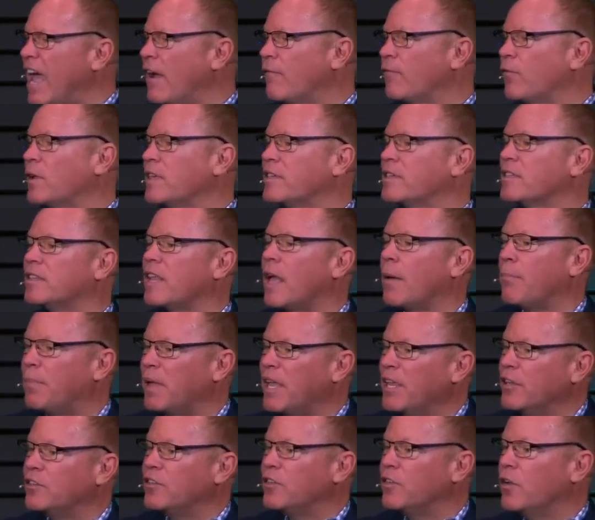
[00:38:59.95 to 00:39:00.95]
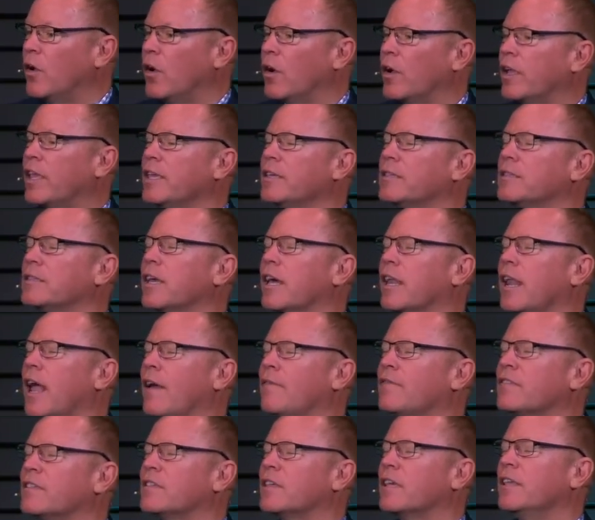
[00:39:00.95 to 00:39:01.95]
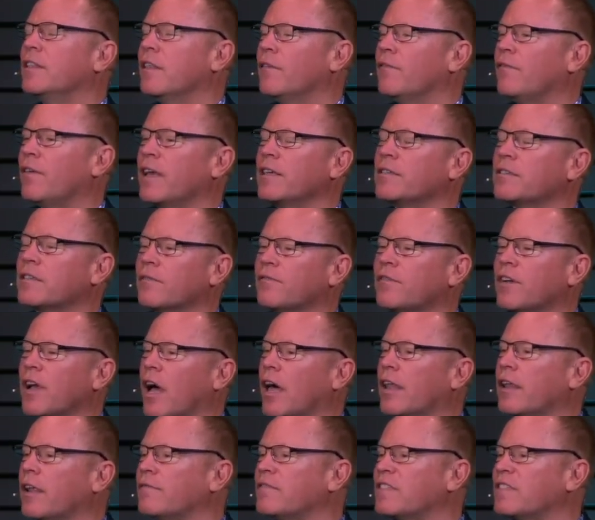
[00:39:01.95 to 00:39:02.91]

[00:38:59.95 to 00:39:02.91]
every step he took, he said, I've seen the face of God.